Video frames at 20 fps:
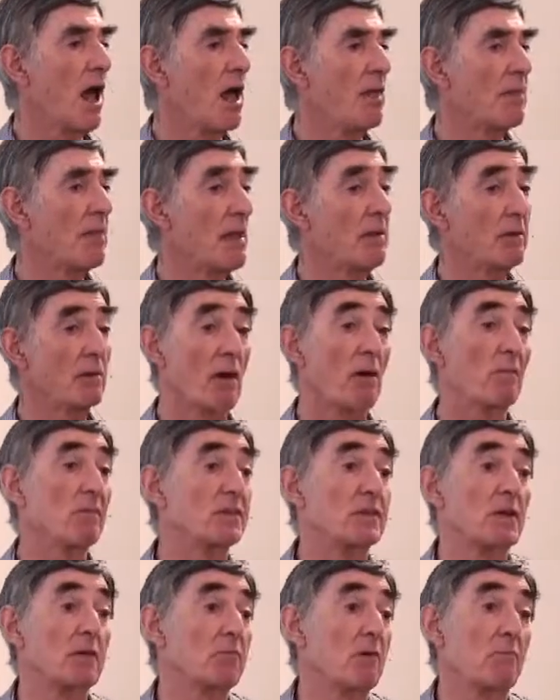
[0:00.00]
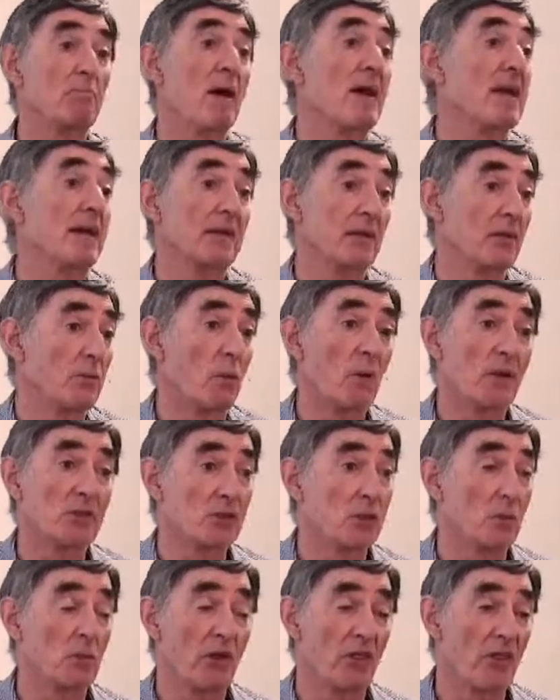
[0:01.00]
They obviously remained the ones
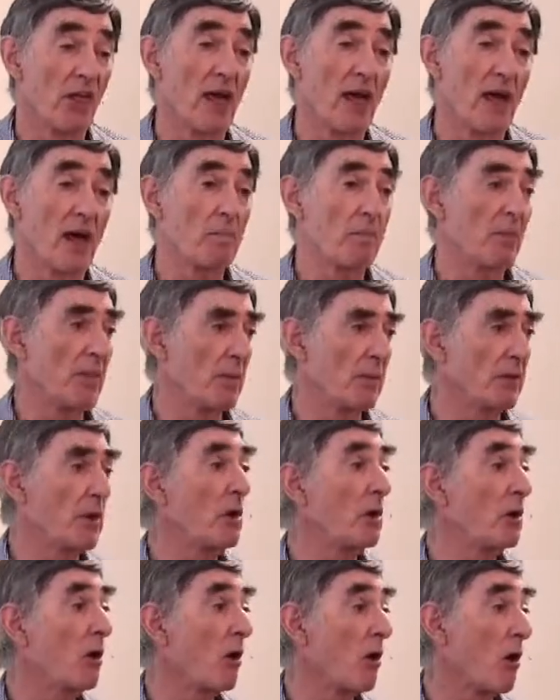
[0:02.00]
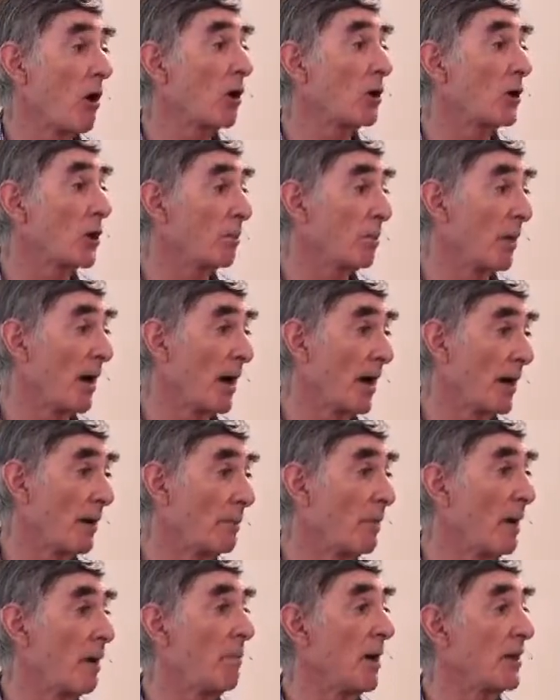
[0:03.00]
that were there, but they were no longer occupied
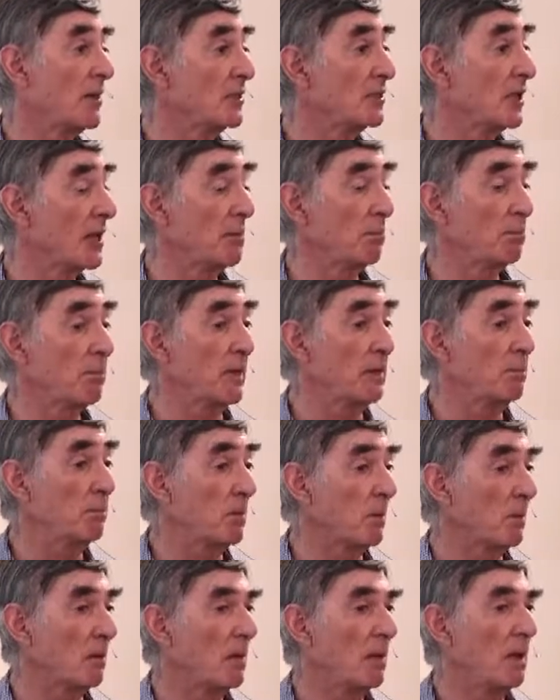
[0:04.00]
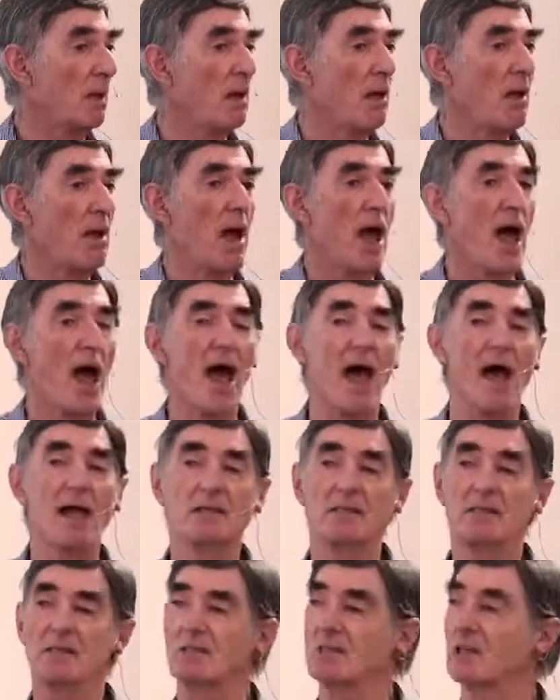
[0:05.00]
by the same people.
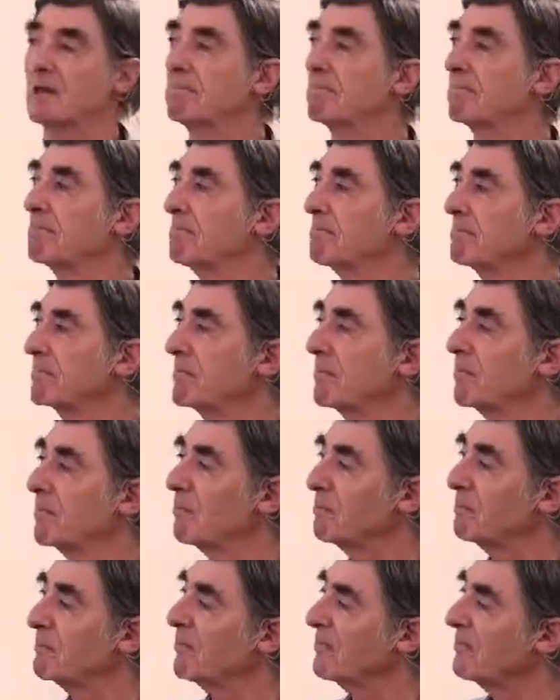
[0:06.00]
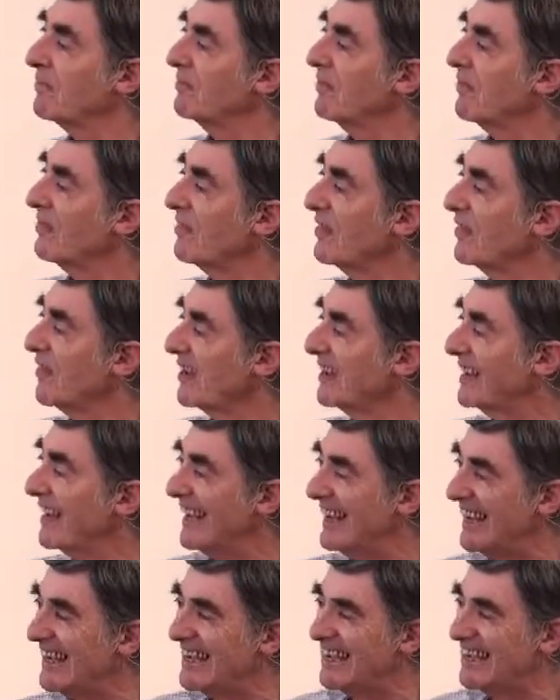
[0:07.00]
And the
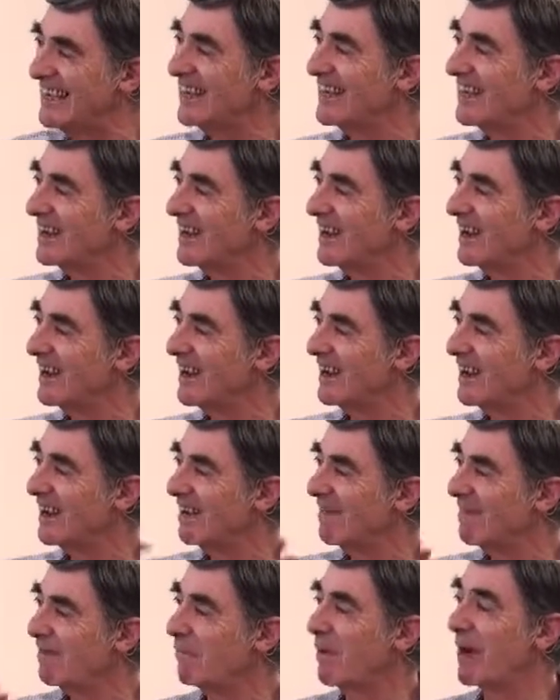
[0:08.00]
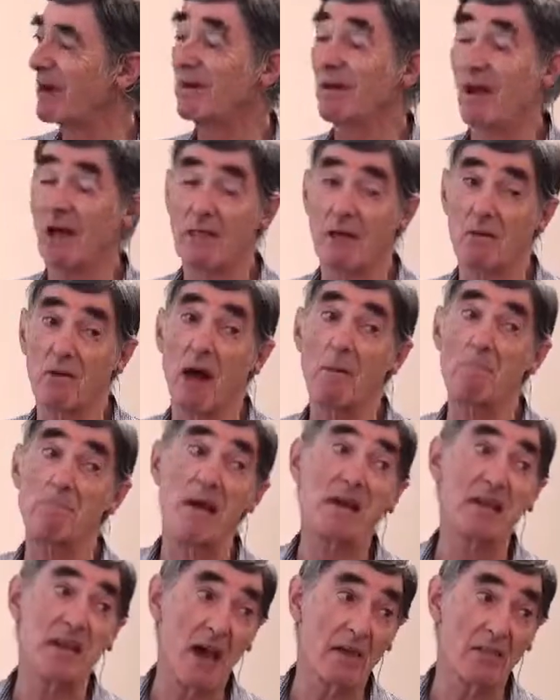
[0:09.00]
key, and there are
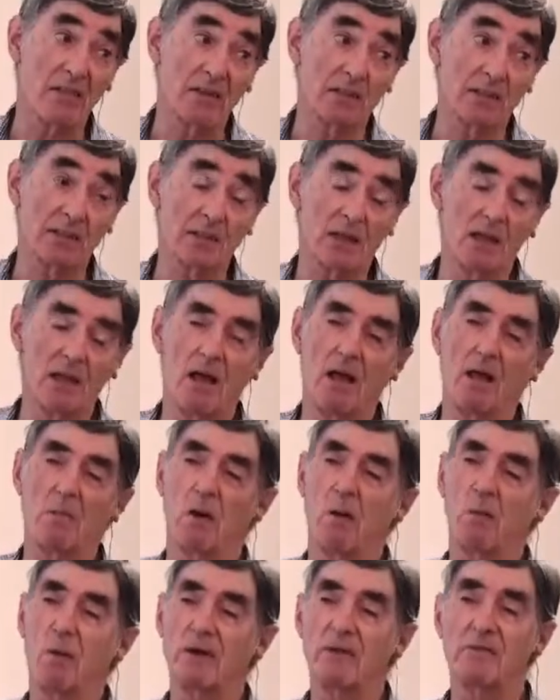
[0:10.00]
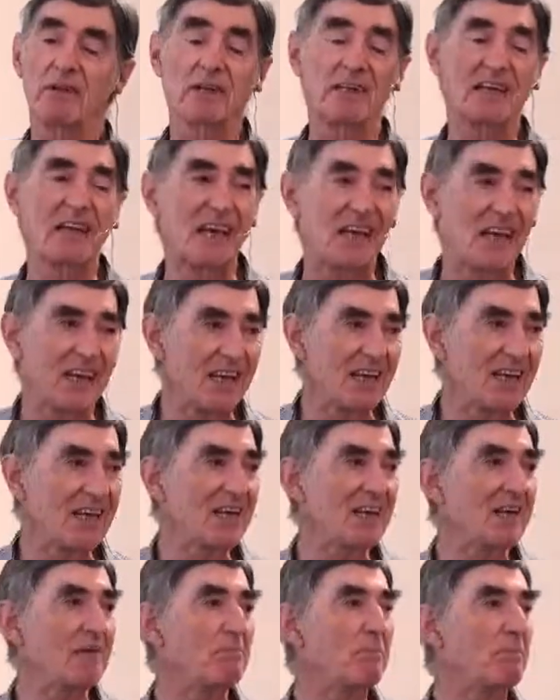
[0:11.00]
many others, but one of the
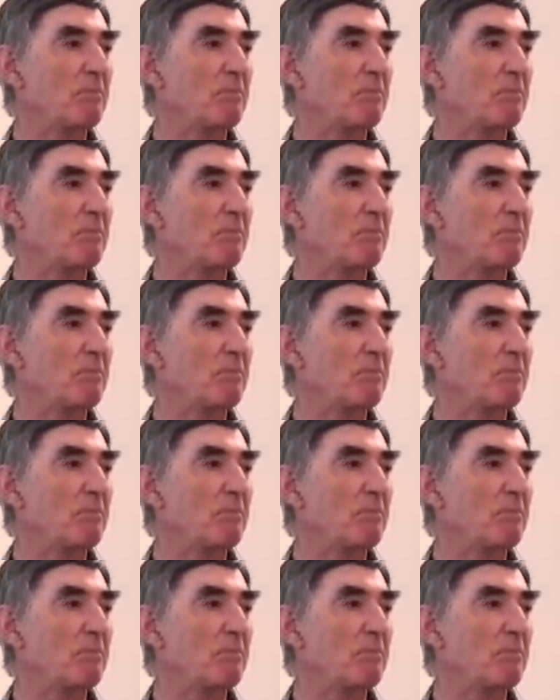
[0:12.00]
key